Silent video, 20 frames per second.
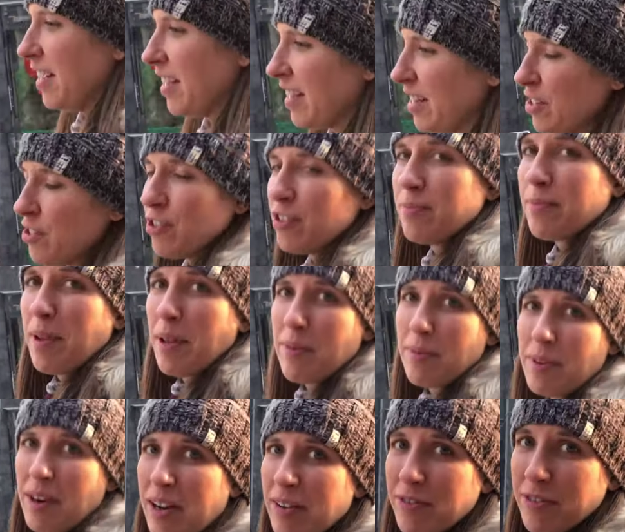And I do admit,
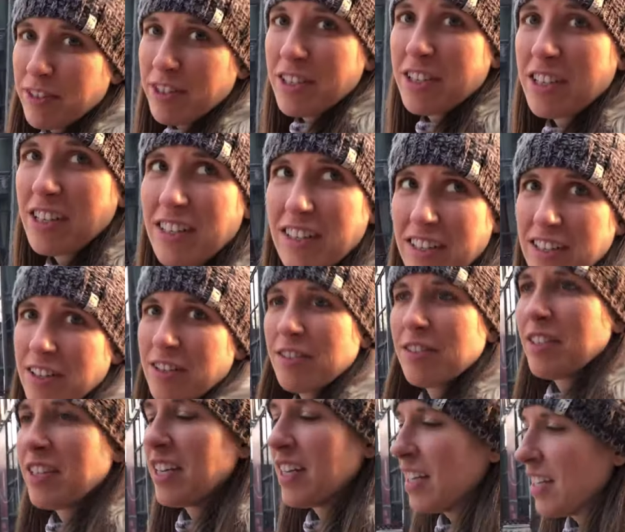when I first started
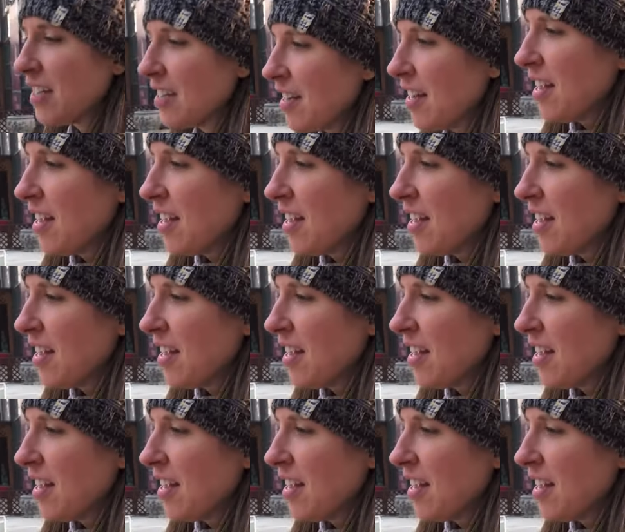using it,